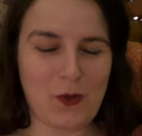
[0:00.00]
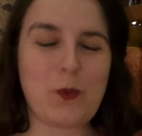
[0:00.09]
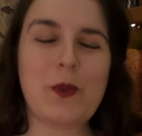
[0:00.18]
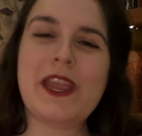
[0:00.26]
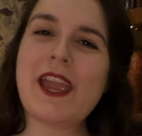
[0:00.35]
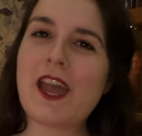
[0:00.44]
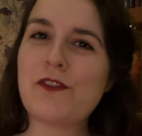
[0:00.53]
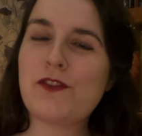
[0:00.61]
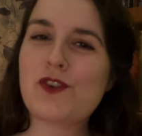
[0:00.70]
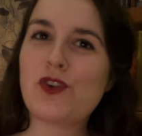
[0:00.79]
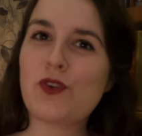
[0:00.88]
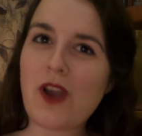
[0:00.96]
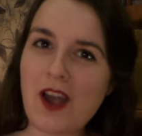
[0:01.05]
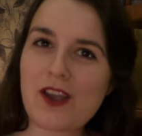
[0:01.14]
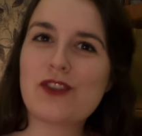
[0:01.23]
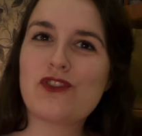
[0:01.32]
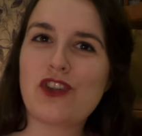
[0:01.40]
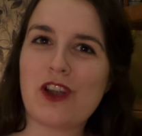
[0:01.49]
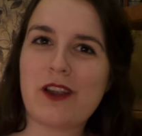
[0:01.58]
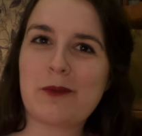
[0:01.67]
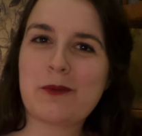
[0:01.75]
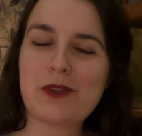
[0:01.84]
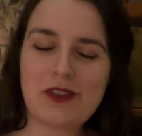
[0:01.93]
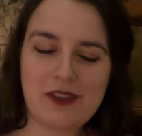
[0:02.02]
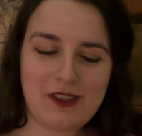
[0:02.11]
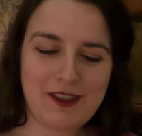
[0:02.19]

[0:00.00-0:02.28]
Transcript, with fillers: We have croc charms.